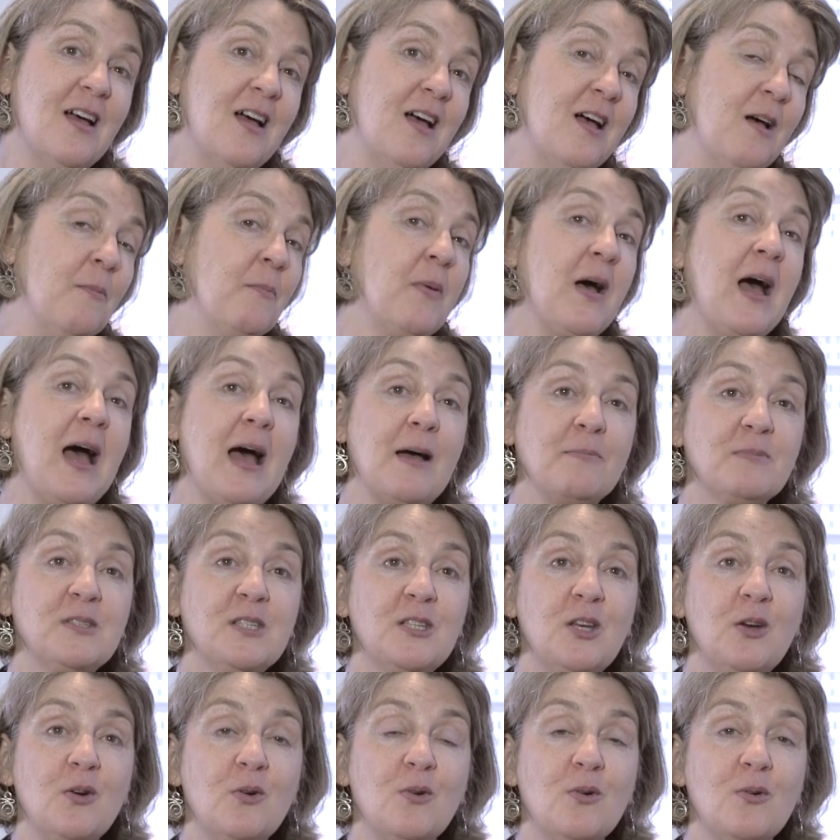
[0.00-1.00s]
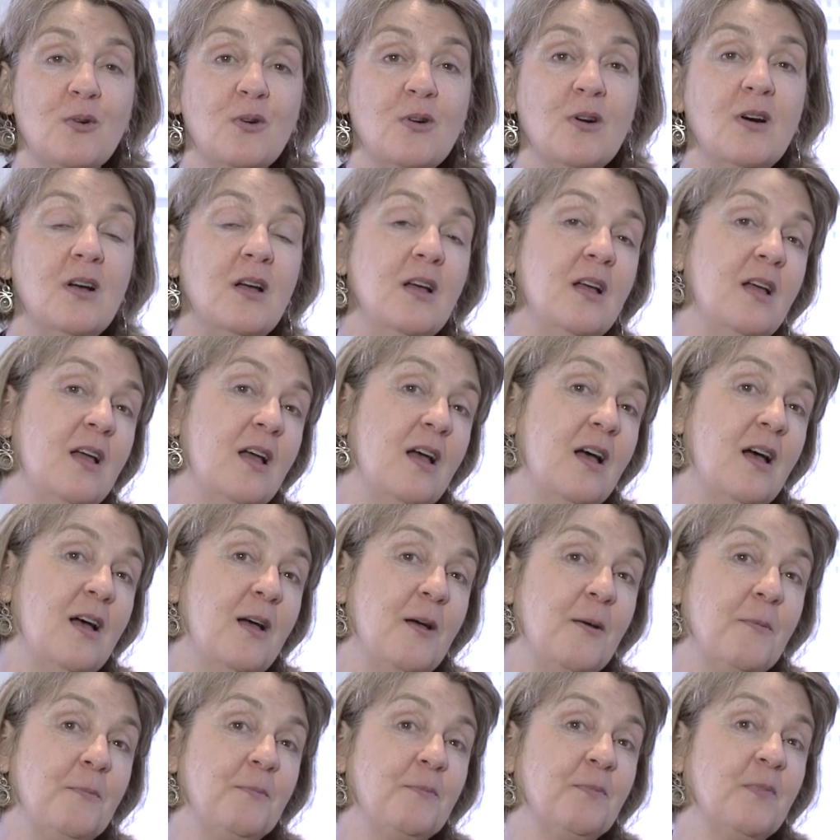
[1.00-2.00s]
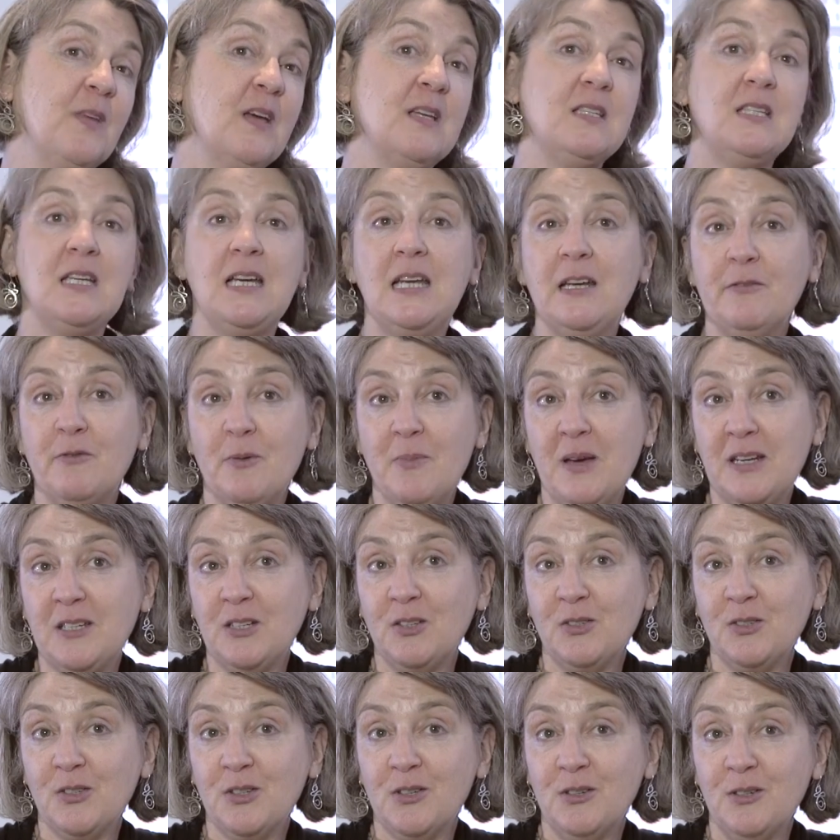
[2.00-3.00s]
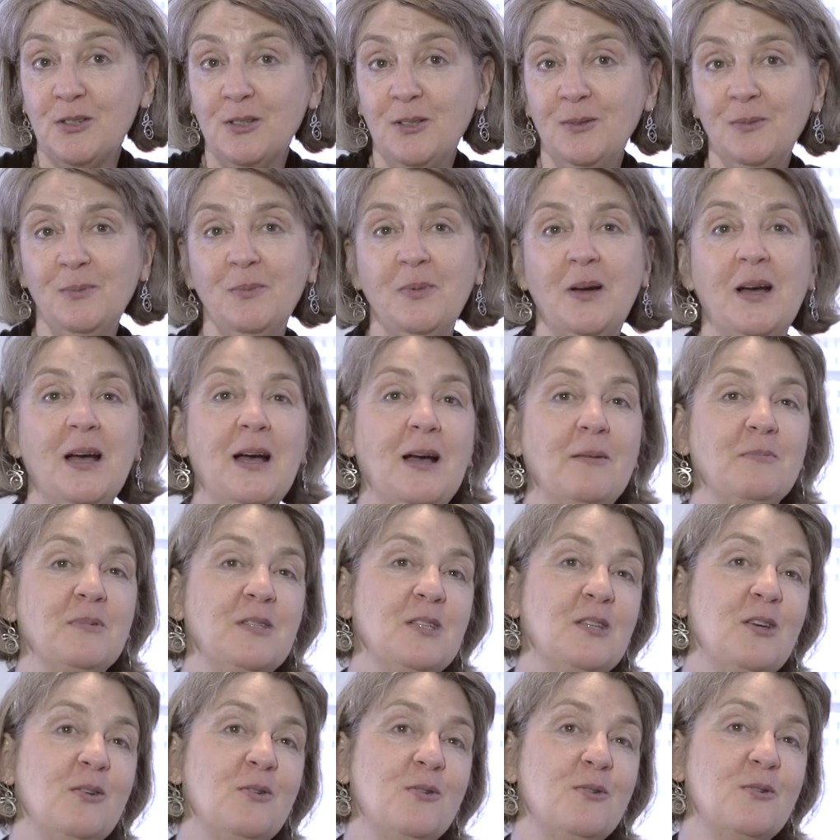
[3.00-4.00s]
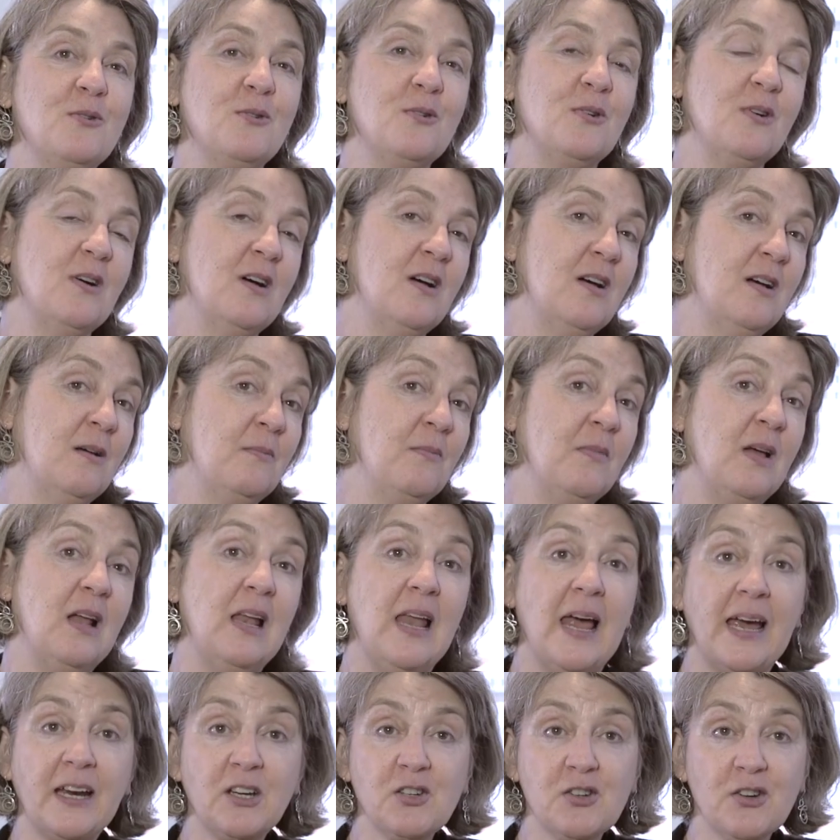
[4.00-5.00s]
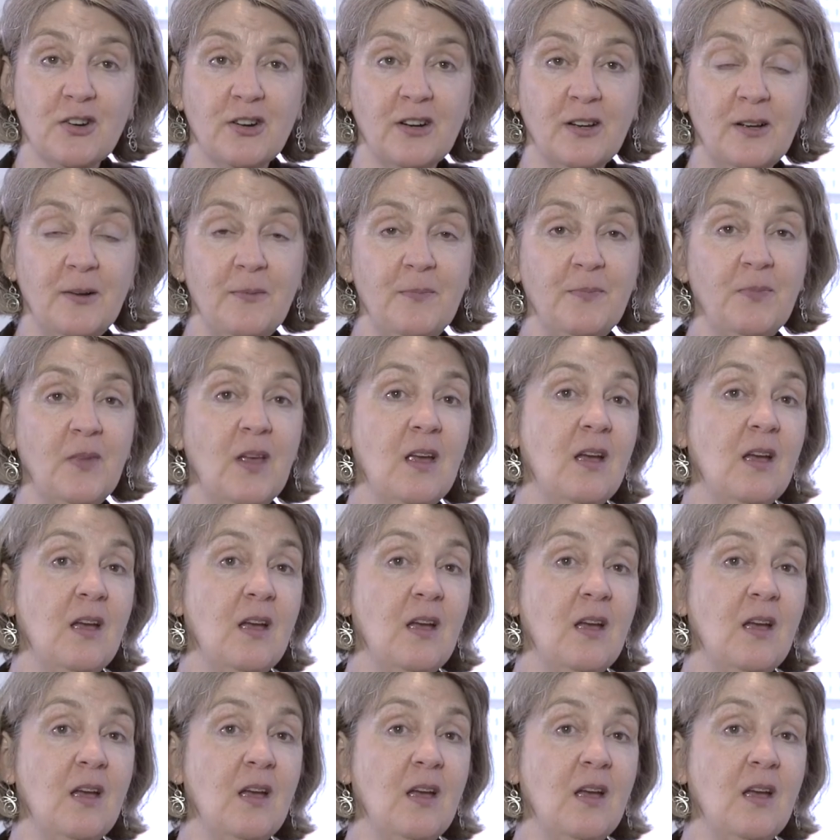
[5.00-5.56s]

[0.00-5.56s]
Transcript: uh, perhaps you're um, a dean of a medical school, perhaps you're um, a lecturer,